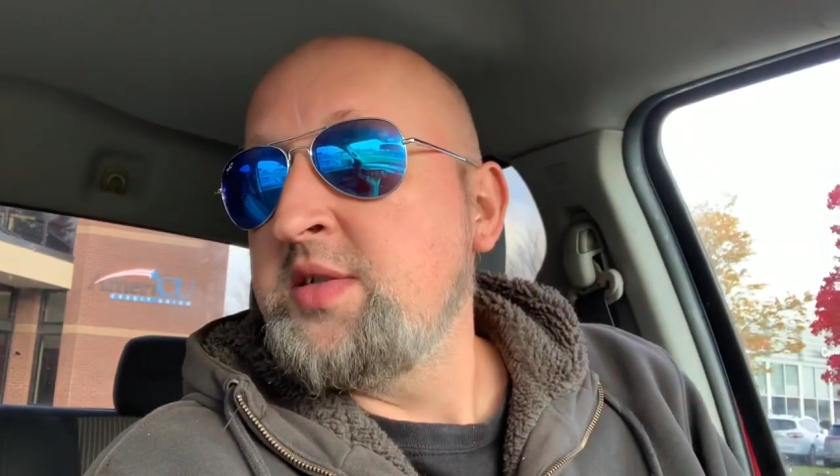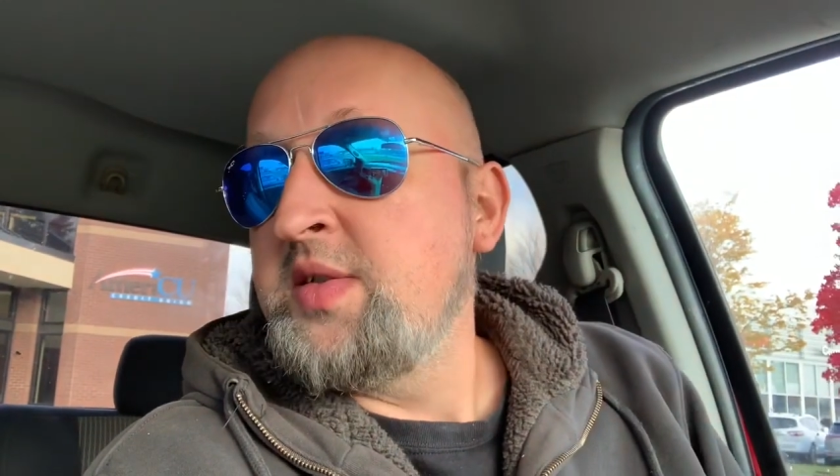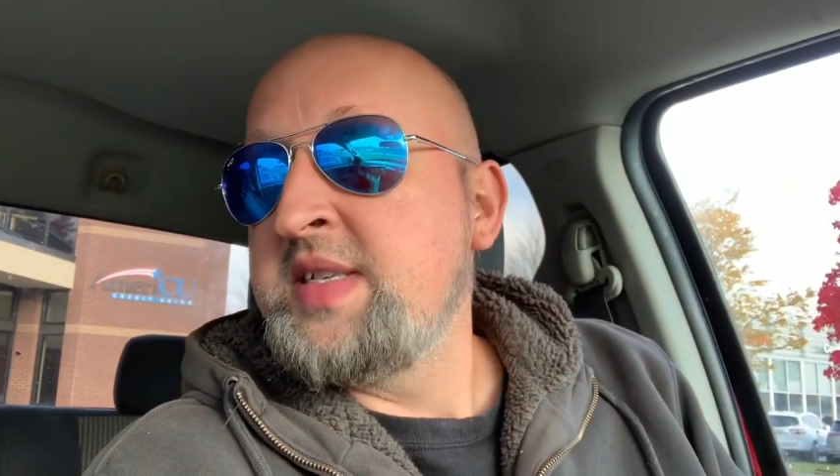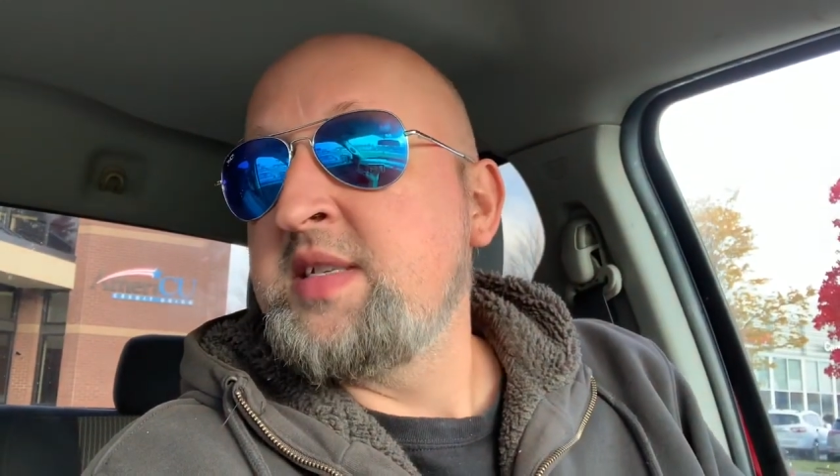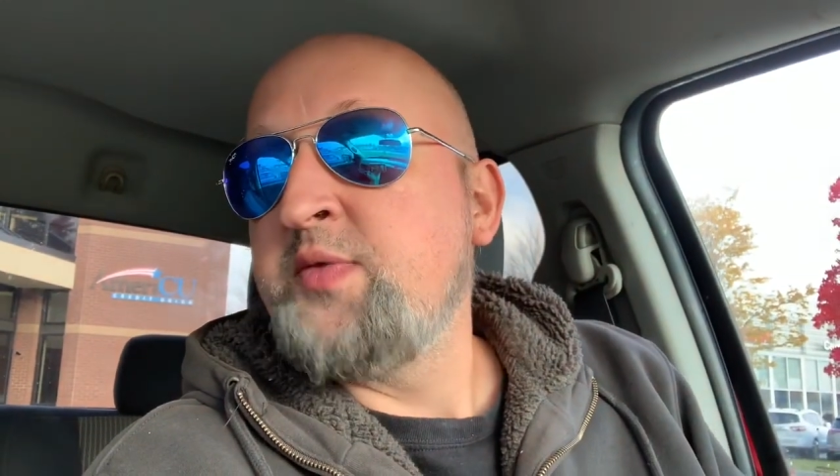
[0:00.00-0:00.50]
so
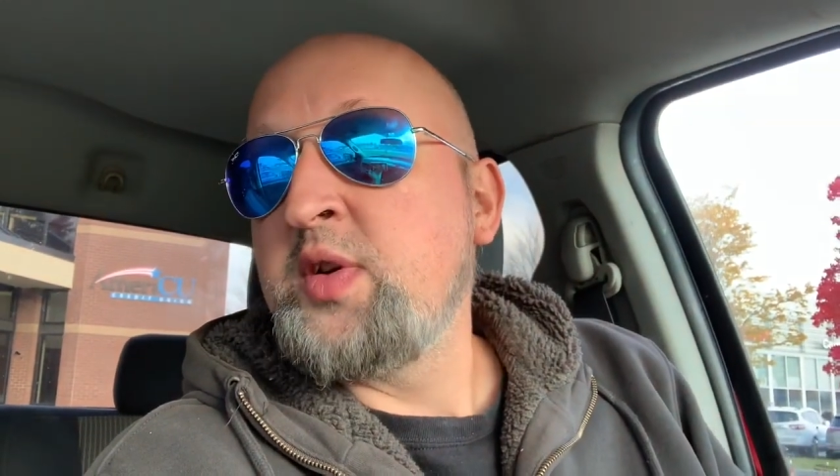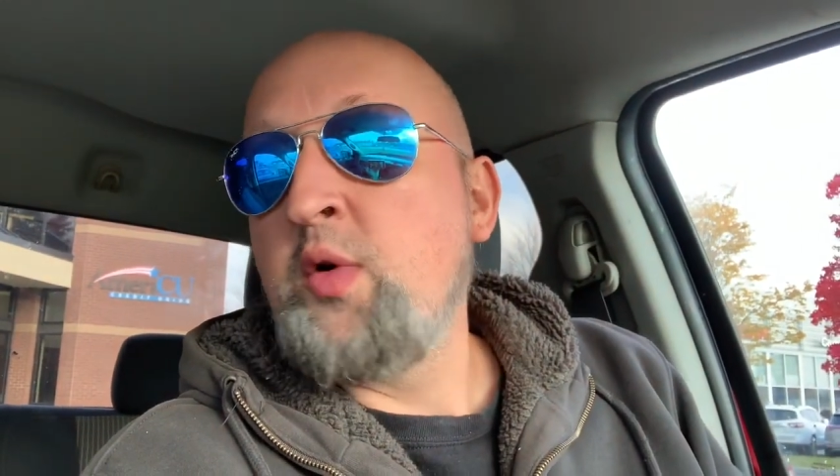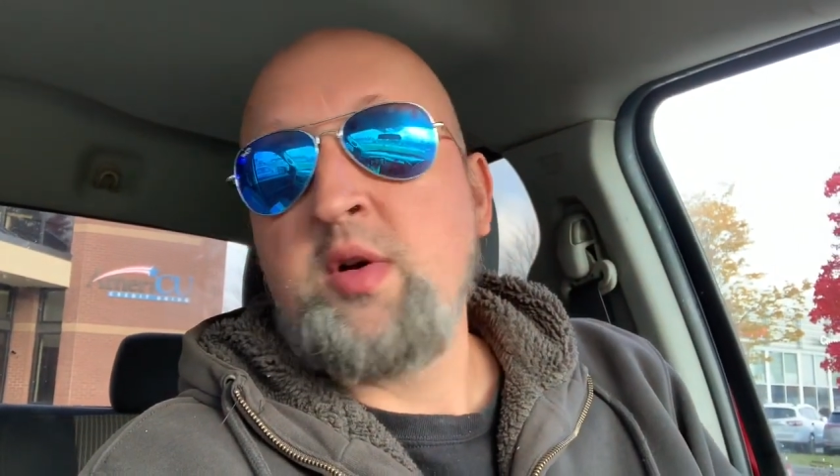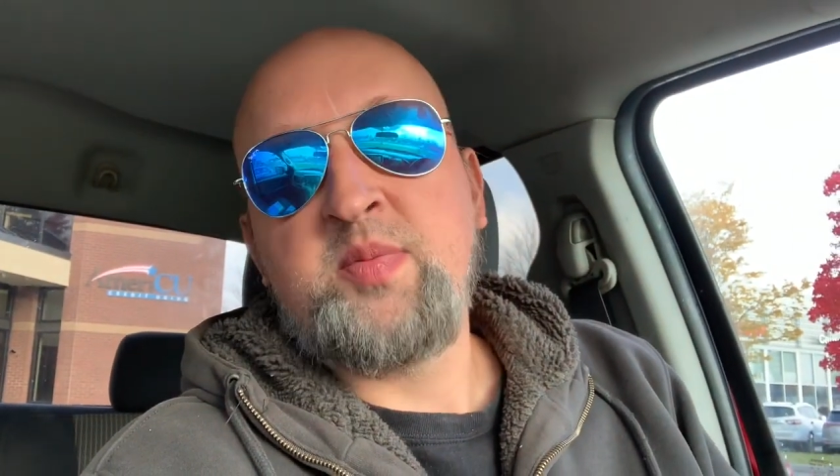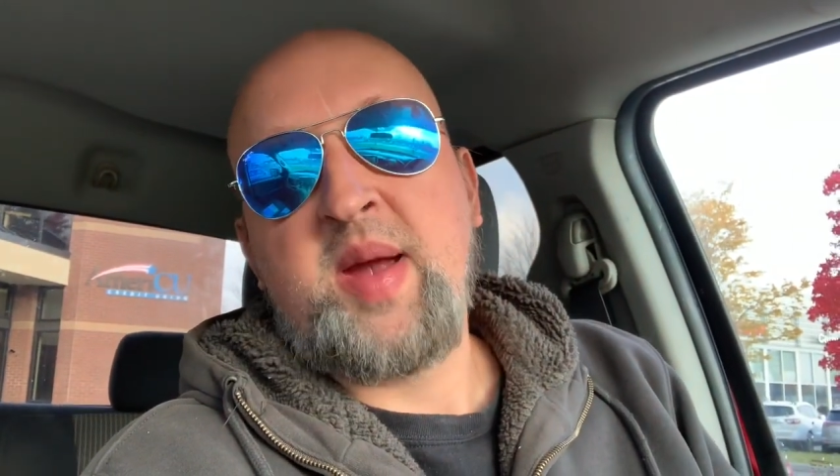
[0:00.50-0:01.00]
this is for
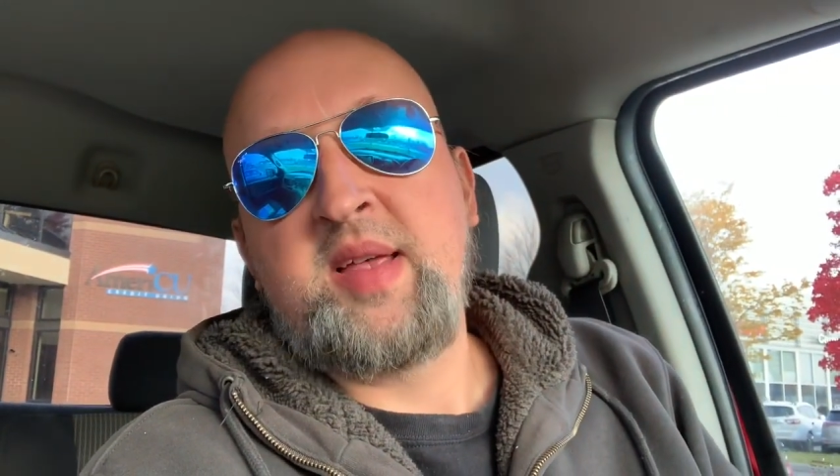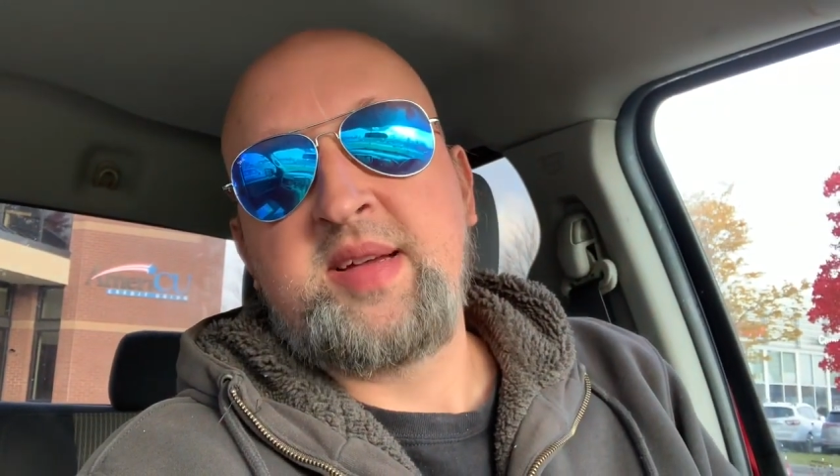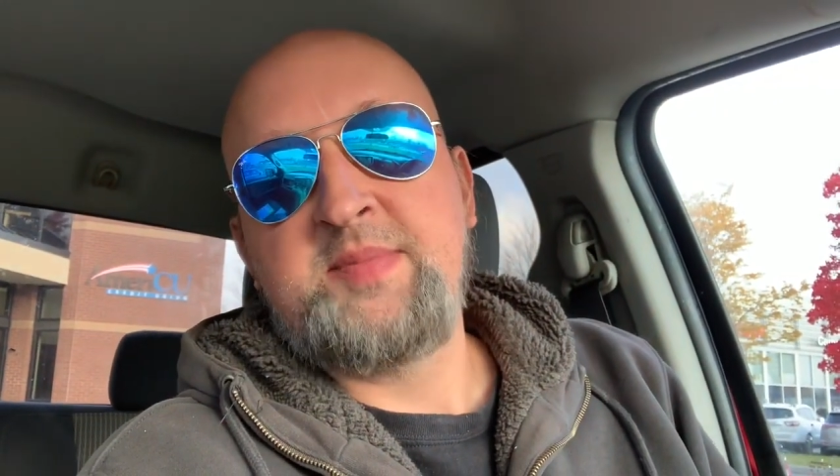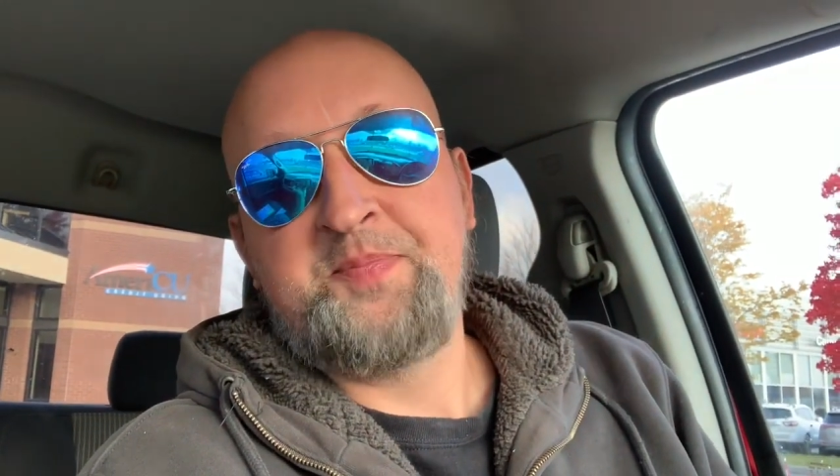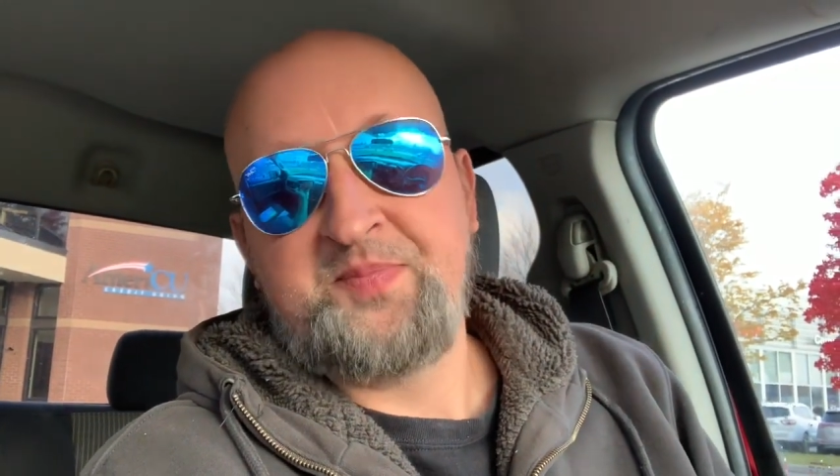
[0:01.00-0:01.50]
Gorth
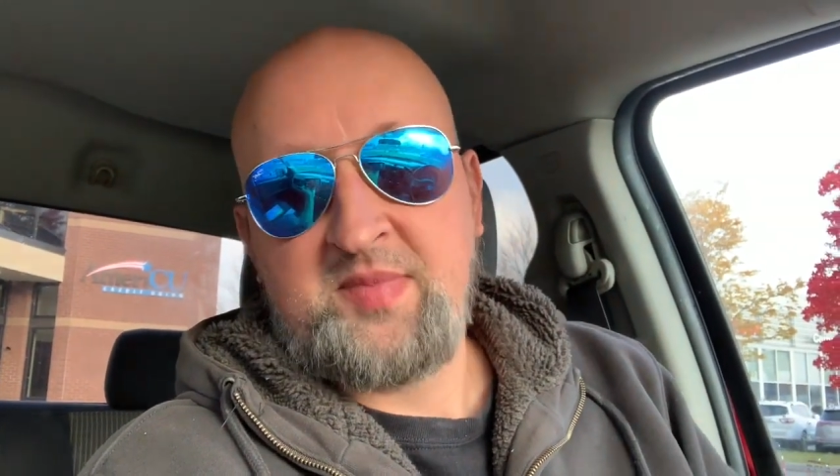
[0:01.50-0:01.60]
Balian,